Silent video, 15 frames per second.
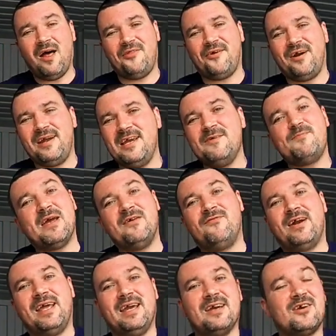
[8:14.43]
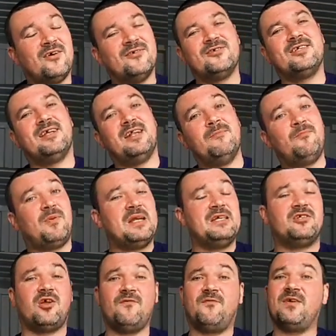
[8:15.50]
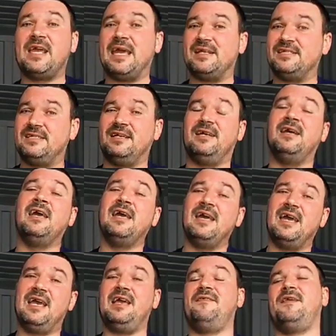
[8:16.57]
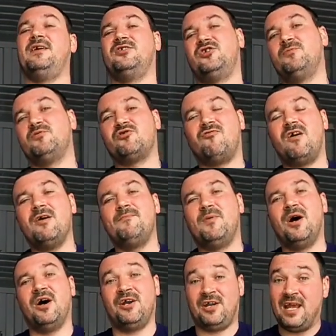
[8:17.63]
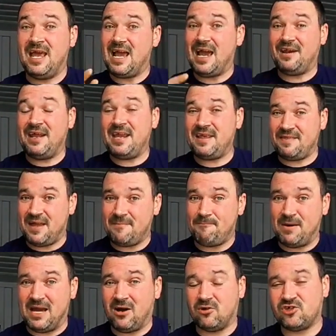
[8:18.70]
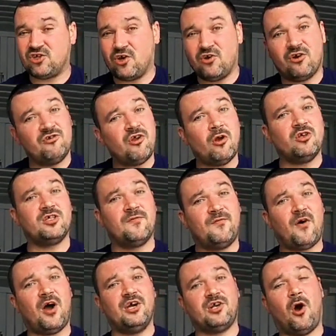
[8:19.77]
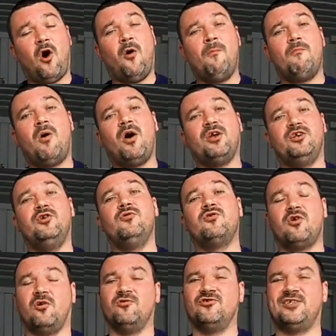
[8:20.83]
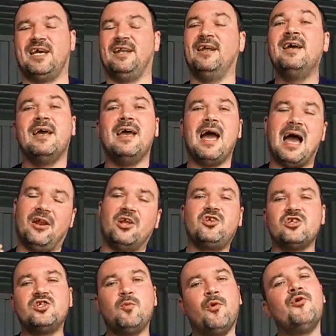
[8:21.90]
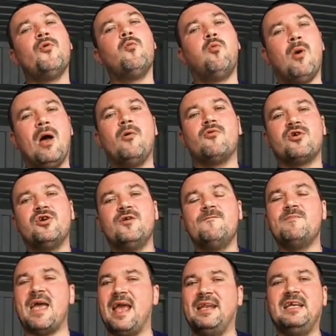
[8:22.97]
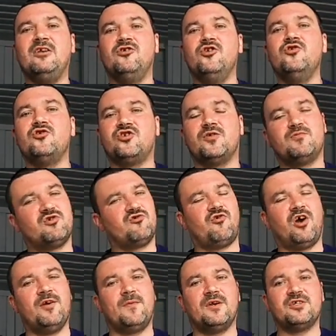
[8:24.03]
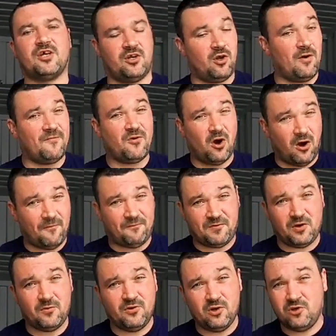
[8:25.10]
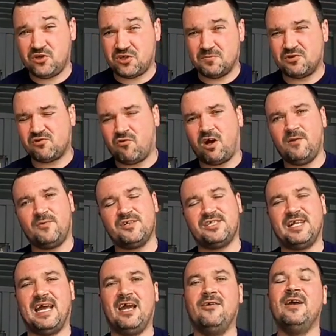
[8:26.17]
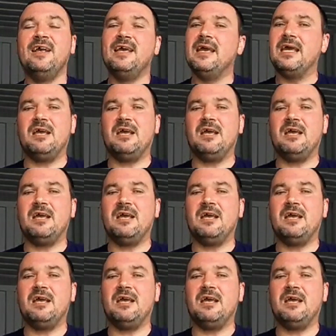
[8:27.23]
other eBay related content, then please don't forget to hit that subscribe button and hit that bell so you're notified on my new content. And I just want to welcome any new subscribers. I know I've got a few new subscribers now.